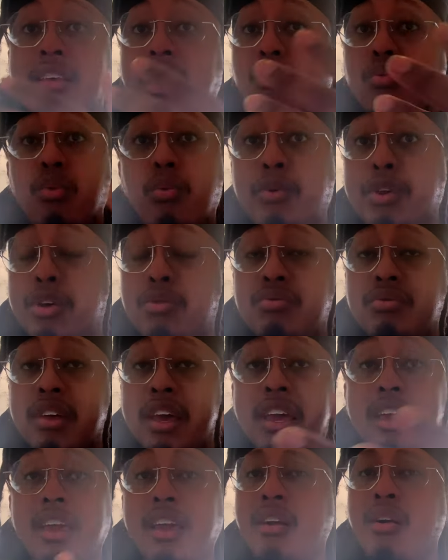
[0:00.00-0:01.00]
Like, what were you
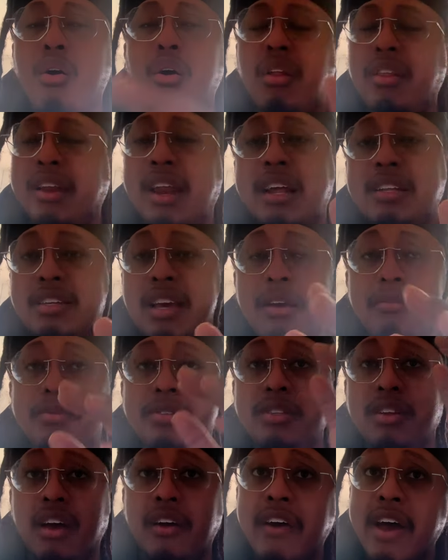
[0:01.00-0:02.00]
thinking here? All of that type of
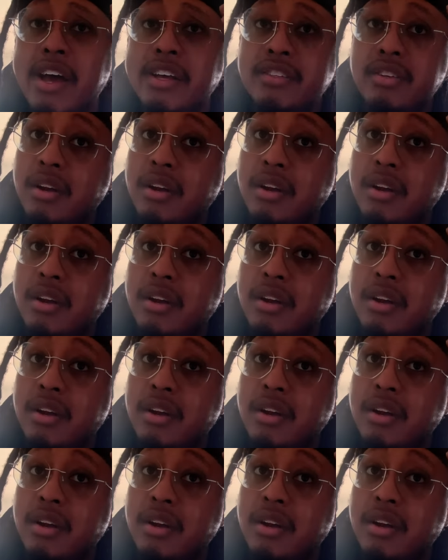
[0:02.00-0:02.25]
stuff.